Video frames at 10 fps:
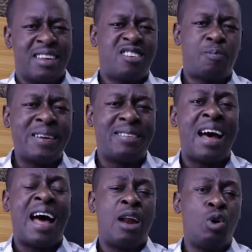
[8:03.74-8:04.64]
the
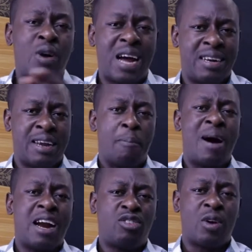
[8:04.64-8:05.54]
sprinter and look at the
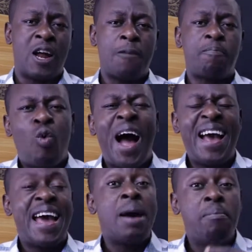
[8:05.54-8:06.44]
marathoner.
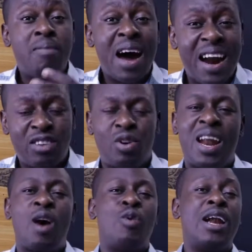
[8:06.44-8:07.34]
Why a
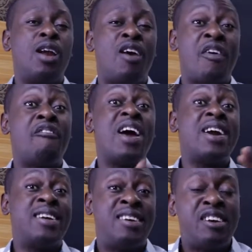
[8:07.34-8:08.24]
marathoner will love a
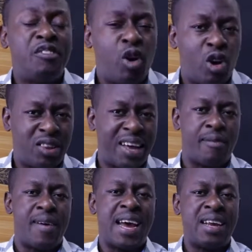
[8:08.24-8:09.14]
very difficult
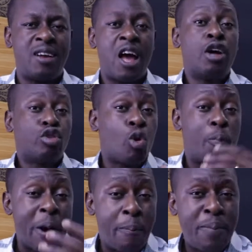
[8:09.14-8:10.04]
terrain to
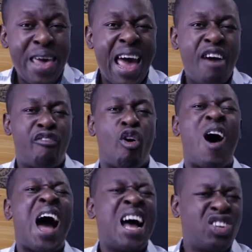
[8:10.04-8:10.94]
prepare for
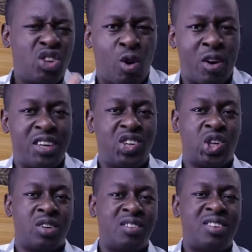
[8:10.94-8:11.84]
harsh
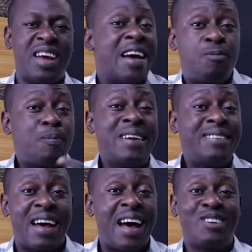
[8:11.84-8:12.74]
conditions, a
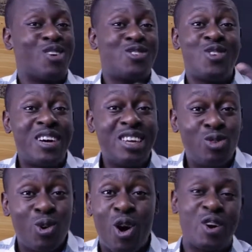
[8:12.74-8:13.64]
sprinter does not need
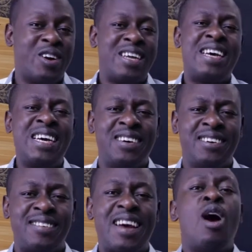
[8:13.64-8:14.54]
to run on the
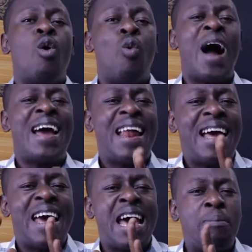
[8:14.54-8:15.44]
hills. Why
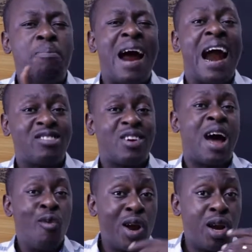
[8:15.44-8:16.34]
a
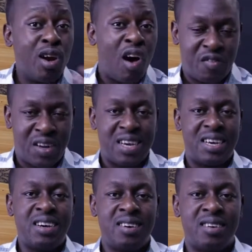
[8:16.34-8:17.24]
marathoner will love the
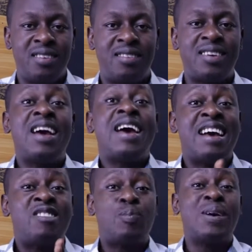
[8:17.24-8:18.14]
hills,
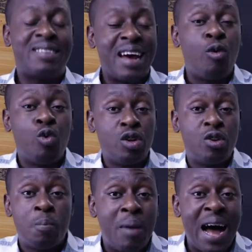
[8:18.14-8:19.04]
a sprinter
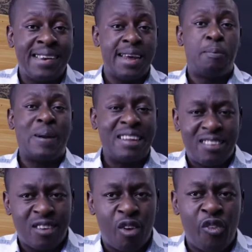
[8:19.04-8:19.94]
wouldn't mind a plain
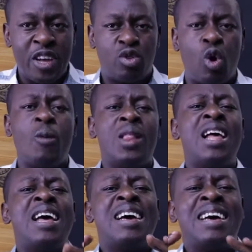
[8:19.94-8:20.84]
surface. So,
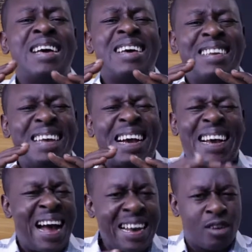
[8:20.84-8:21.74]
the
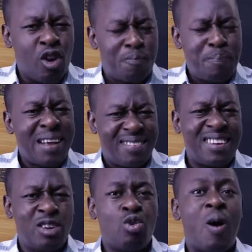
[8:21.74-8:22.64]
kind of
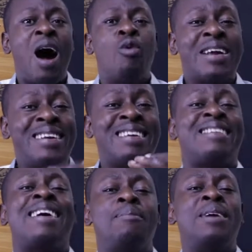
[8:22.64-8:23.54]
person you are will
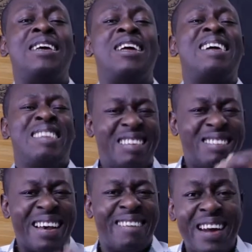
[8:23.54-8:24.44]
determine the
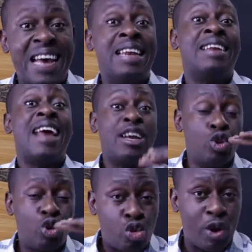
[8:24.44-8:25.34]
terrain that you
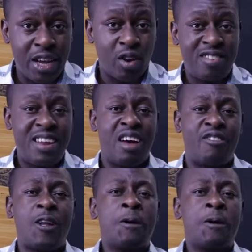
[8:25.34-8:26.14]
train yourself.